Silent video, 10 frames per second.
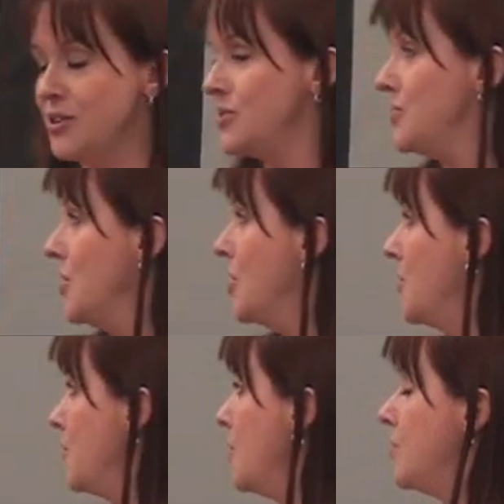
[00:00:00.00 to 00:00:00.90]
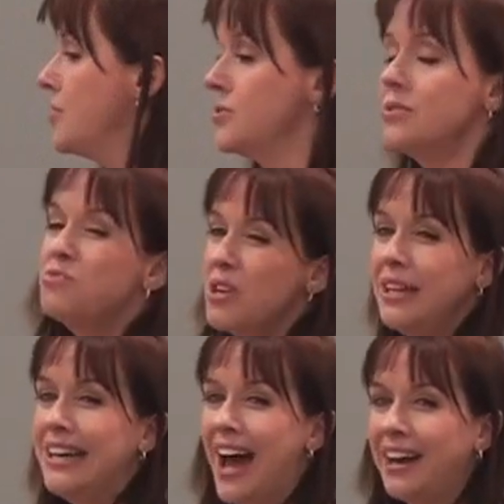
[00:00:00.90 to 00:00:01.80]
So there's
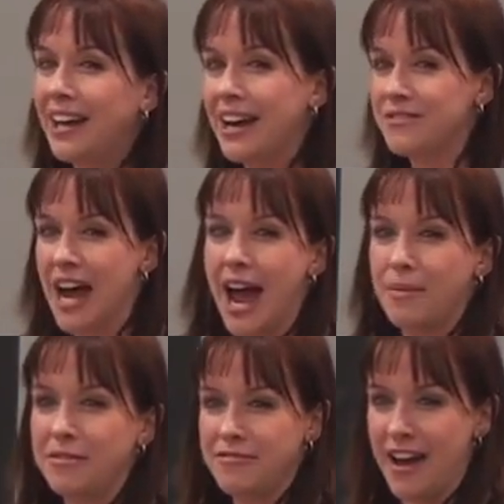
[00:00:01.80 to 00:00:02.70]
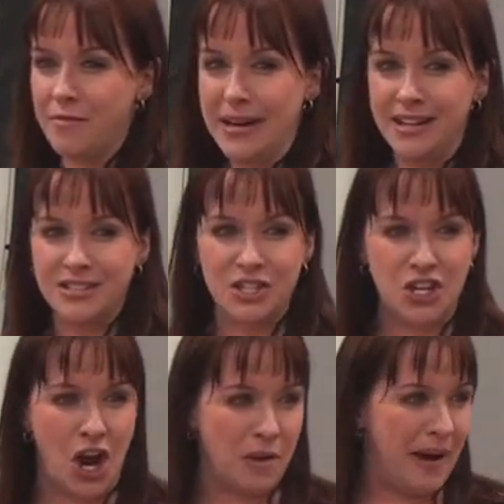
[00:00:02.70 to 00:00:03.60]
really not a lot of time in five minutes to
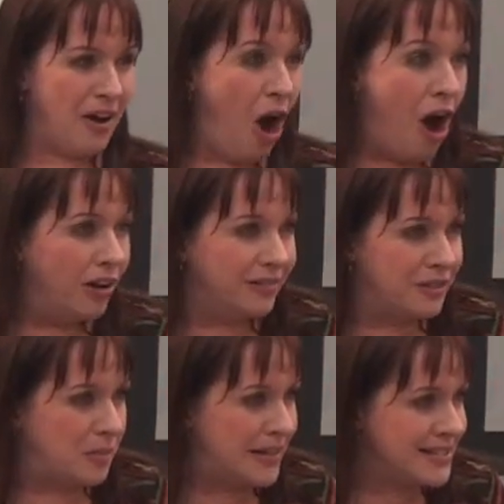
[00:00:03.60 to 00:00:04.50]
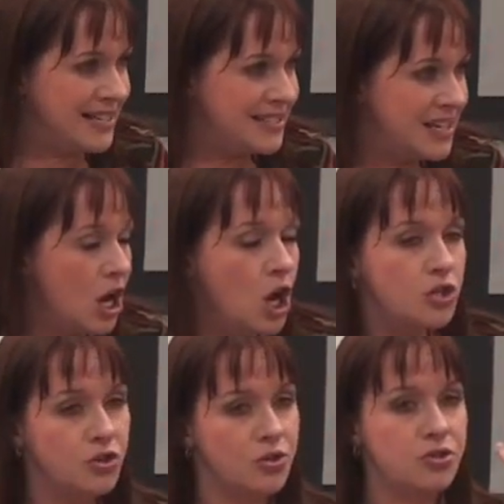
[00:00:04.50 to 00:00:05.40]
talk about all of your business.
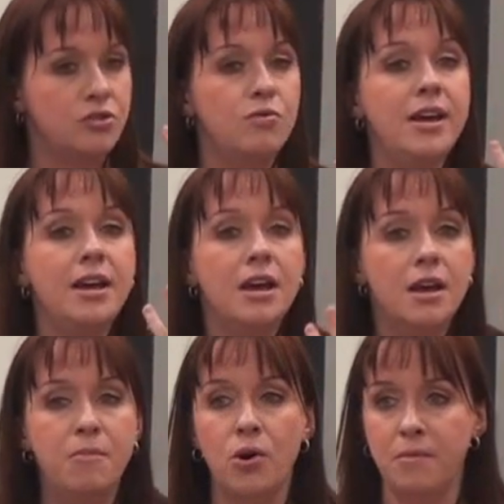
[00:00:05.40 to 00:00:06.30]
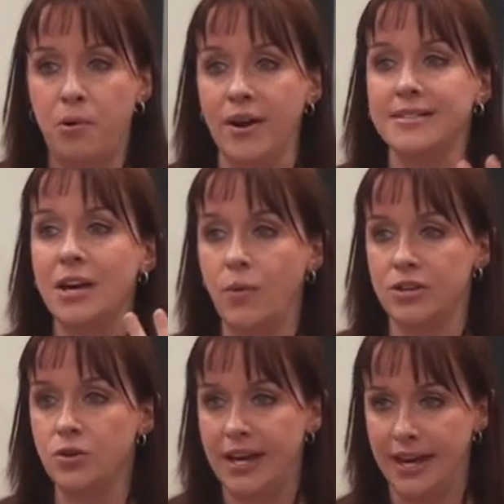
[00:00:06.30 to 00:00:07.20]
So there's three important points I
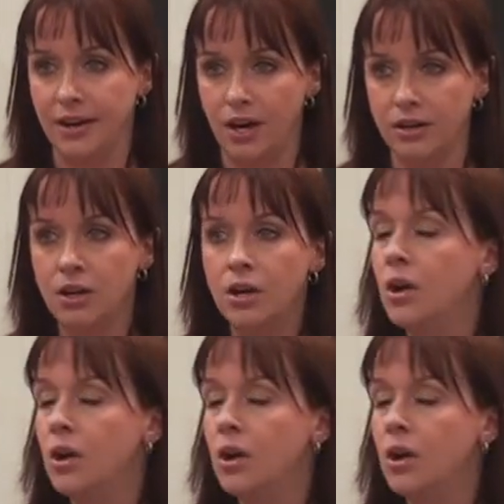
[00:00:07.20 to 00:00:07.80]
want you to head on.